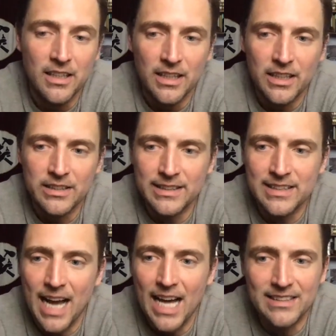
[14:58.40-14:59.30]
because it's
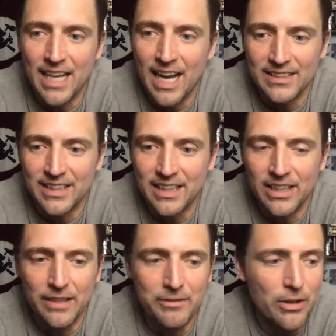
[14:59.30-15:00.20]
not toxic.
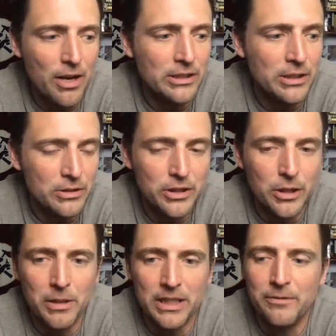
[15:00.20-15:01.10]
Like if you go on
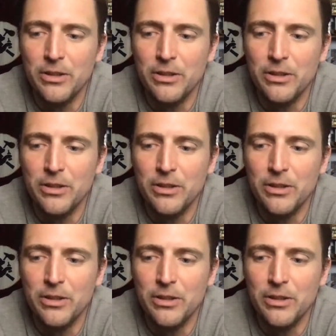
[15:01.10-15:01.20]
YouTube, like if you